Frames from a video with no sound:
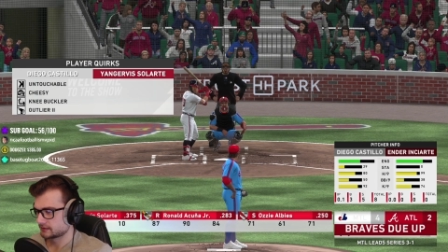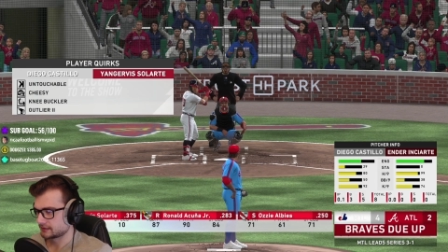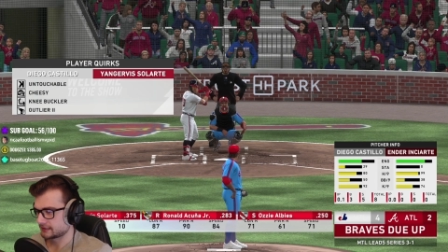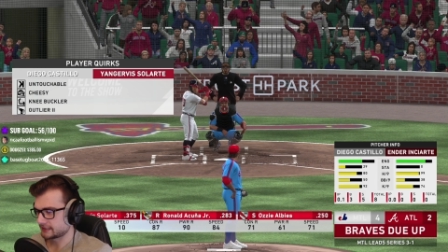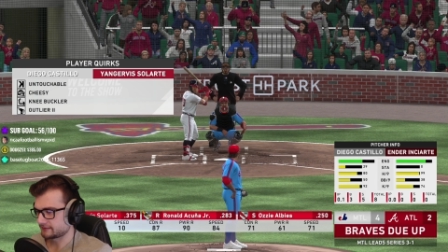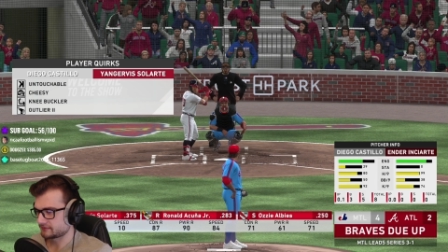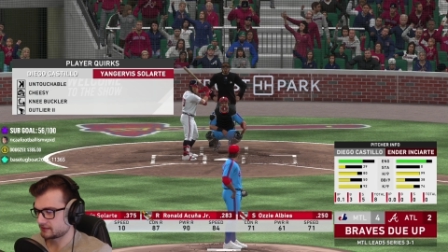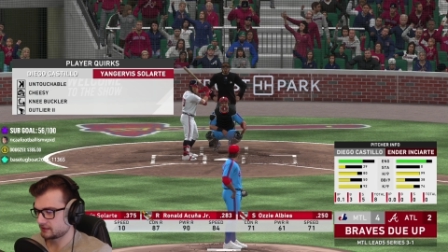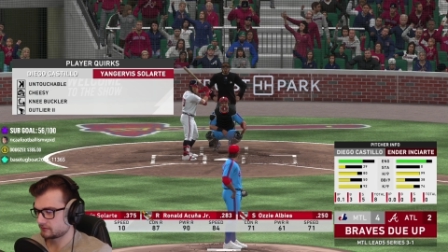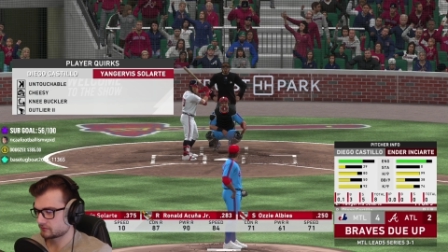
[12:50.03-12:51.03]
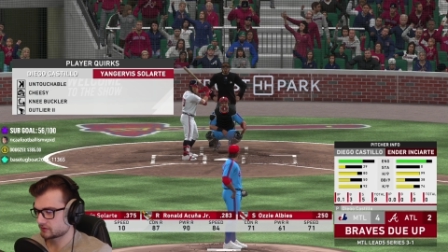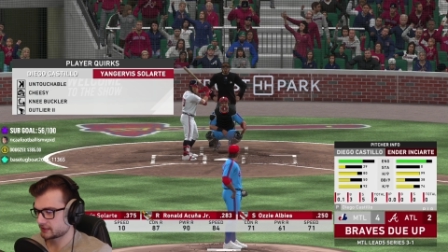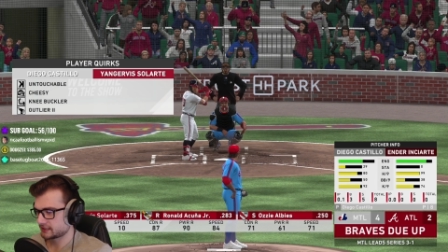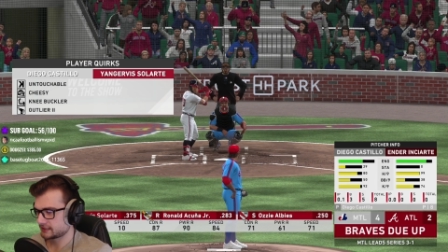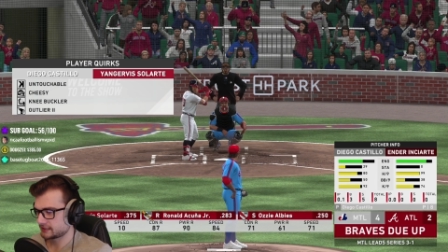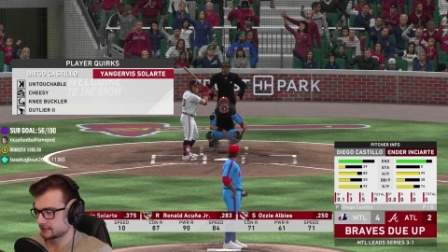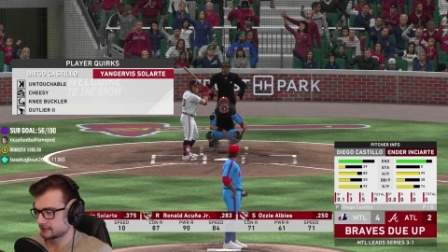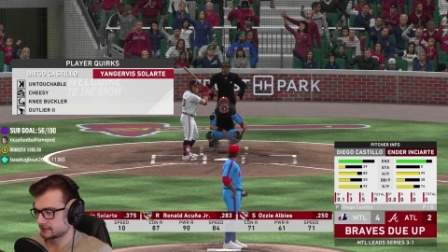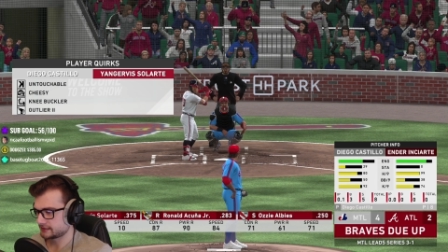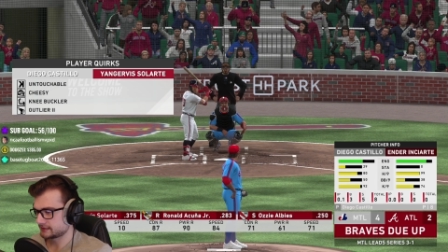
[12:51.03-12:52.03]
Lefty,
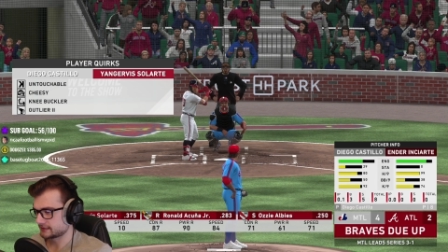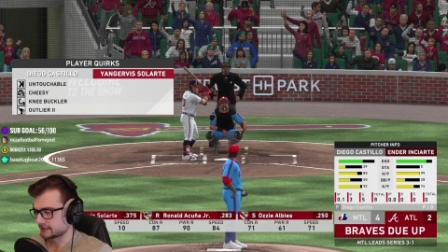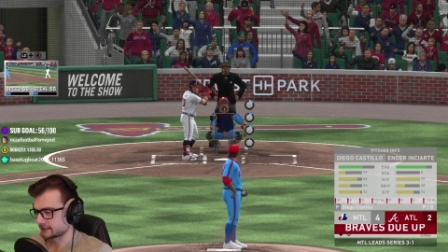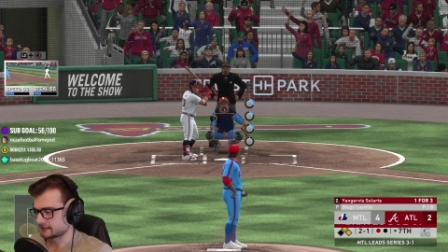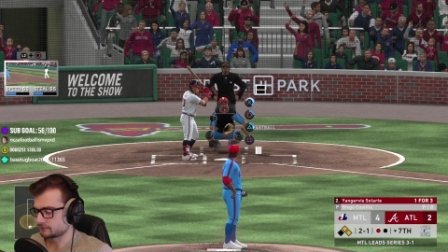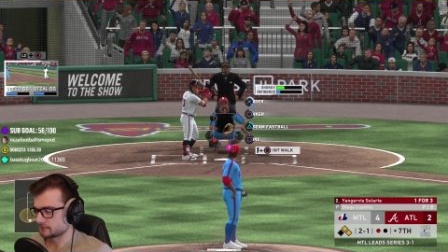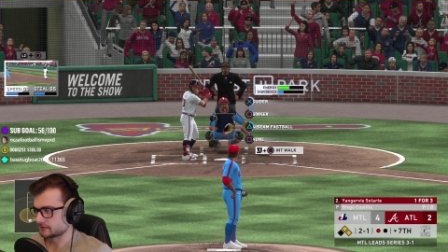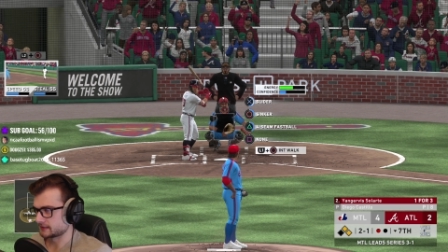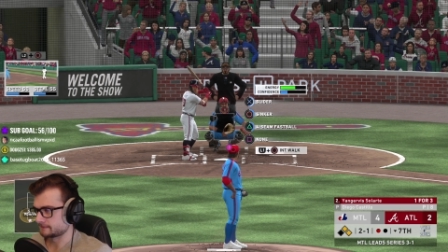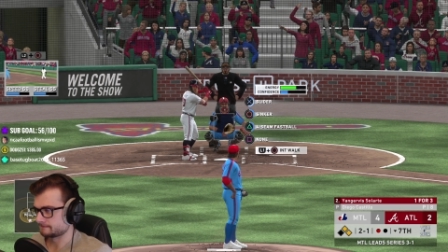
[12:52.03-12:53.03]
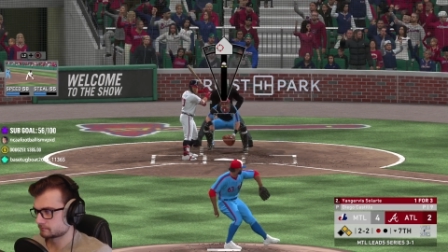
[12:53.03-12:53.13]
righty. Nah, keep him in.